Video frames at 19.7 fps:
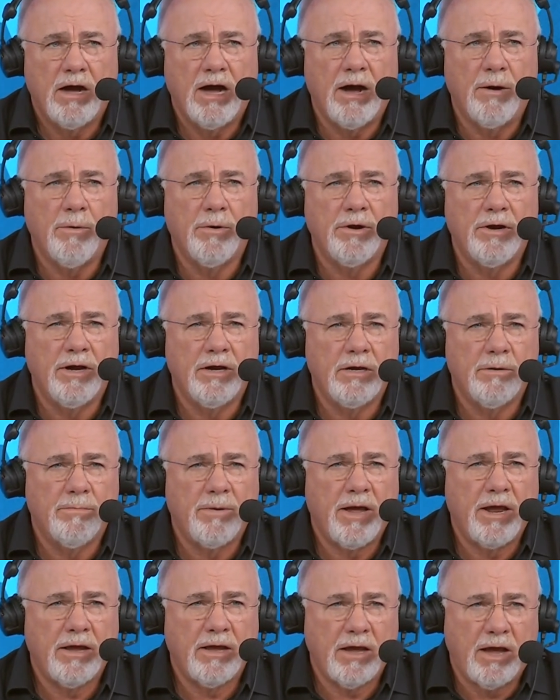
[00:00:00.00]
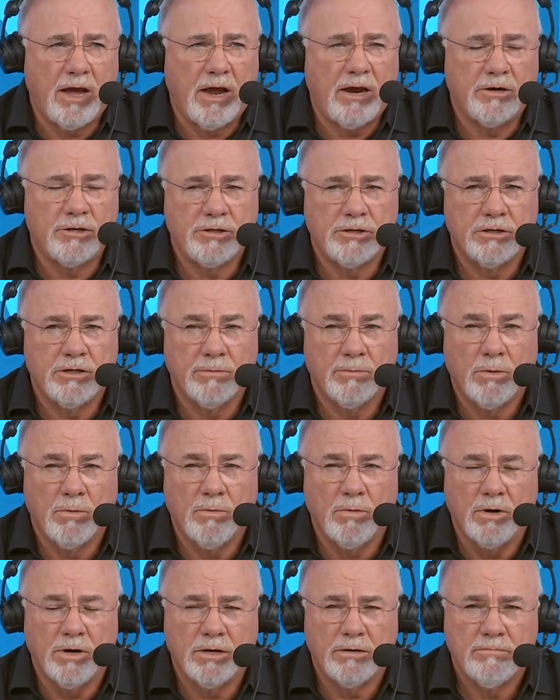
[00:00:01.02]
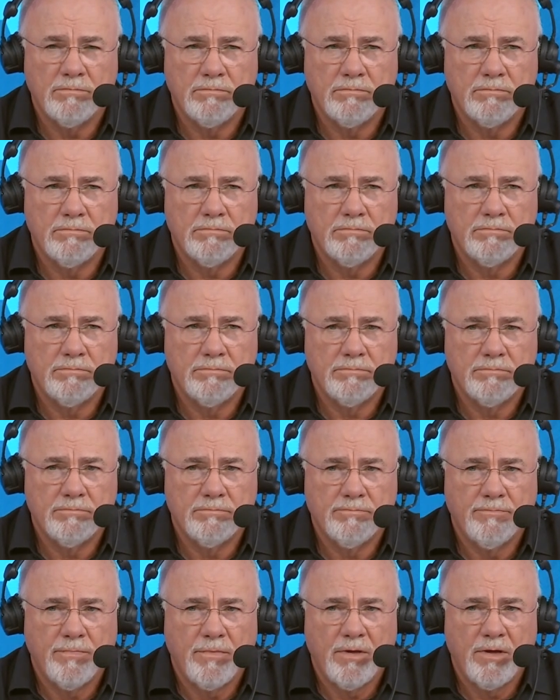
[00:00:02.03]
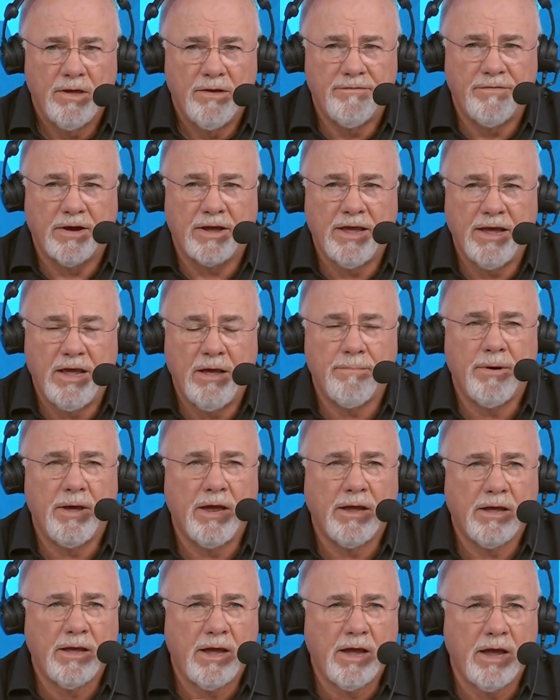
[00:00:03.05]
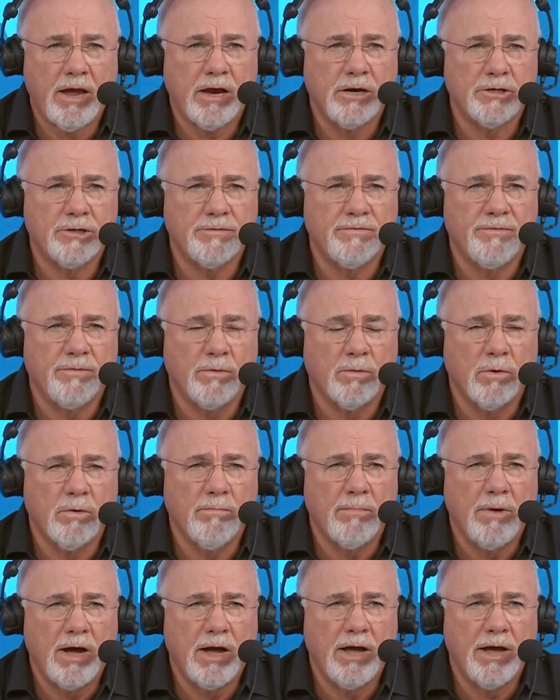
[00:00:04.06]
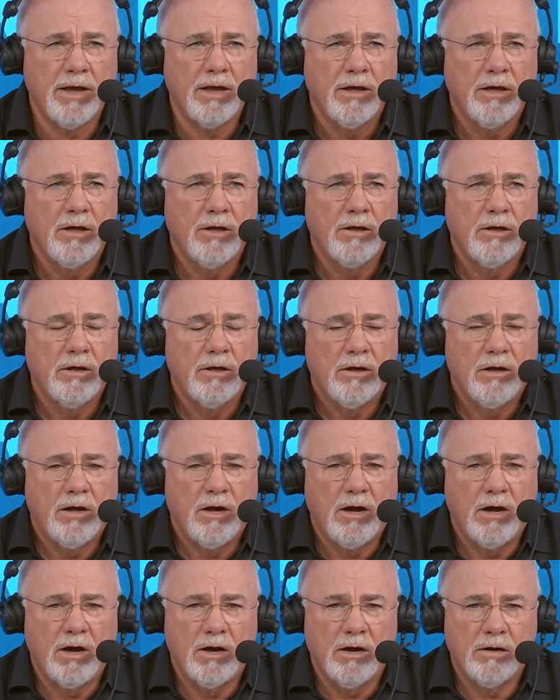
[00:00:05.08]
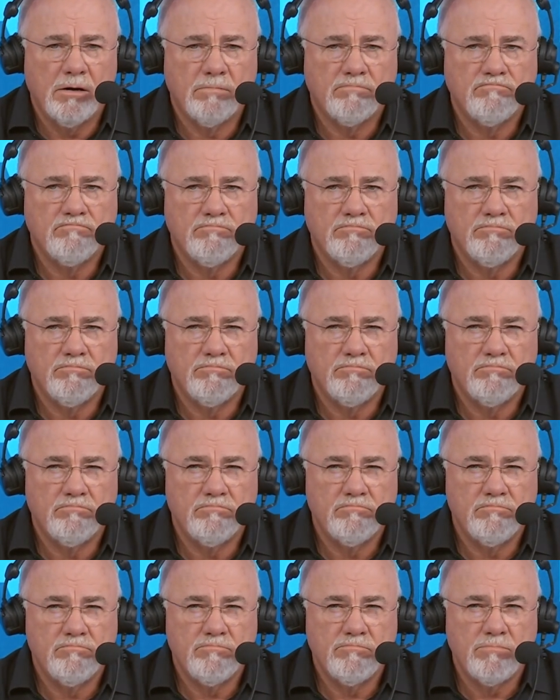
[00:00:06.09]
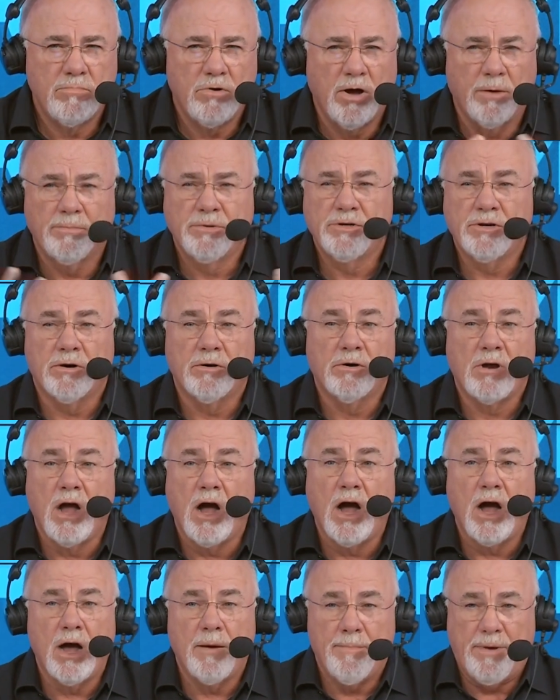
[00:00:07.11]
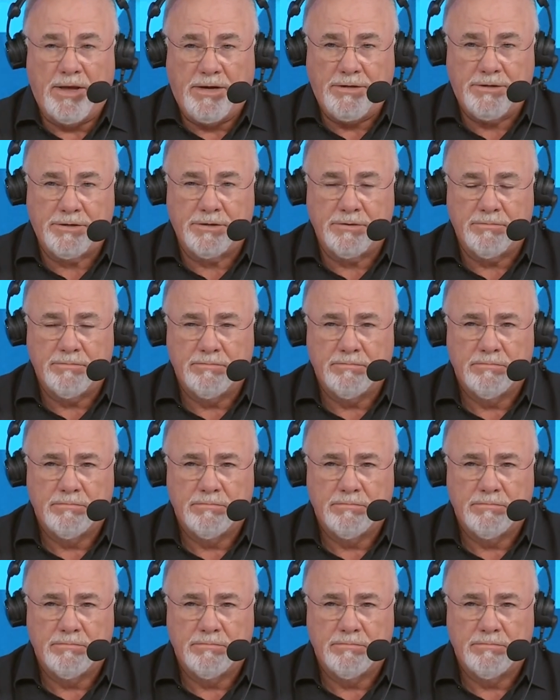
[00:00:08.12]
I would need to pay cash. Number one. If right. I can't pay cash for my um, absurd hobbies,